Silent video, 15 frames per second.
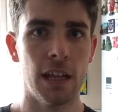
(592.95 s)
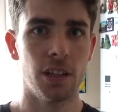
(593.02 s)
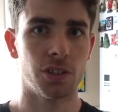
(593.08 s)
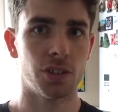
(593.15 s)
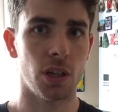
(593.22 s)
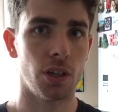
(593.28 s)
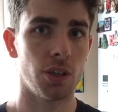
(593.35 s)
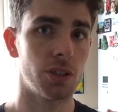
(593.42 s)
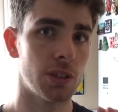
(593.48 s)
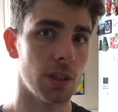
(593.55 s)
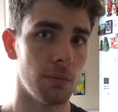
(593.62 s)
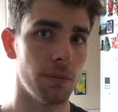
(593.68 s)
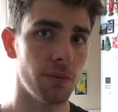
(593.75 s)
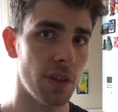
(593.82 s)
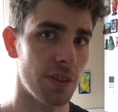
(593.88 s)
So some
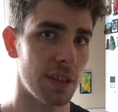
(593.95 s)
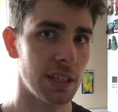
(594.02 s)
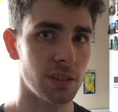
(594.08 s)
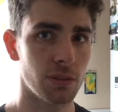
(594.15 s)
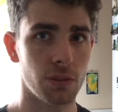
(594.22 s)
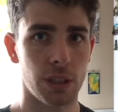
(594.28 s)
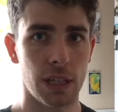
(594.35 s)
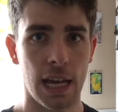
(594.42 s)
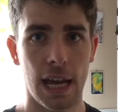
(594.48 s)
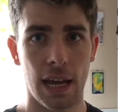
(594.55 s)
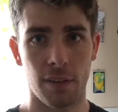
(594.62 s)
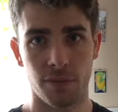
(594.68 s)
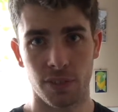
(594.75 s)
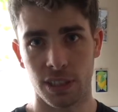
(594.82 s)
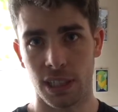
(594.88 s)
of the things I'm going to
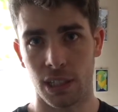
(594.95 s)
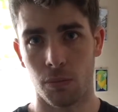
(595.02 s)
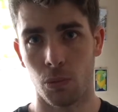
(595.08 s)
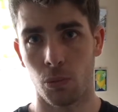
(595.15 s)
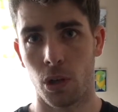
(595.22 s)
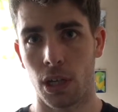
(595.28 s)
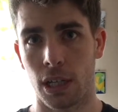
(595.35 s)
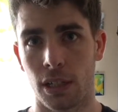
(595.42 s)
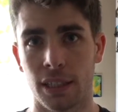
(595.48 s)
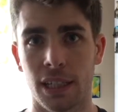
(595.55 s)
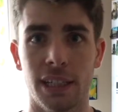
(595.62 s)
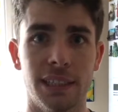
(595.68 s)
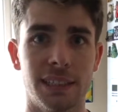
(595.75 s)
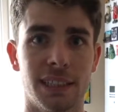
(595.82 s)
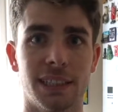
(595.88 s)
have today on my workout day
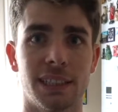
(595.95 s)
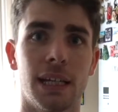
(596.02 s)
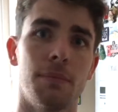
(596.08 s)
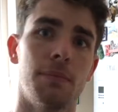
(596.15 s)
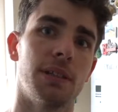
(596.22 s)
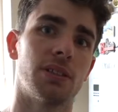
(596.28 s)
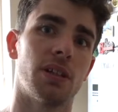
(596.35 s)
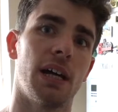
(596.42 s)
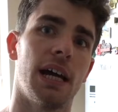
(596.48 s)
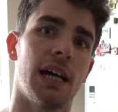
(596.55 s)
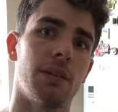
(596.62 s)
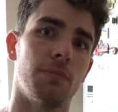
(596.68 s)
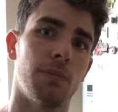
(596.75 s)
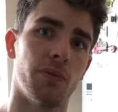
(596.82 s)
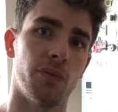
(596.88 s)
is the same as I
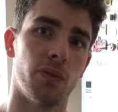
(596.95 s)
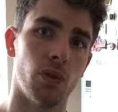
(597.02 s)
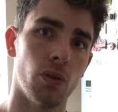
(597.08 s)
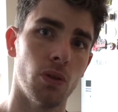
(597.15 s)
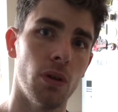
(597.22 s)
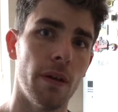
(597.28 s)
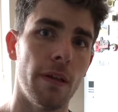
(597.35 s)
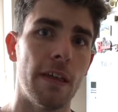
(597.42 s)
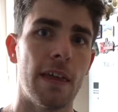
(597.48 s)
had before,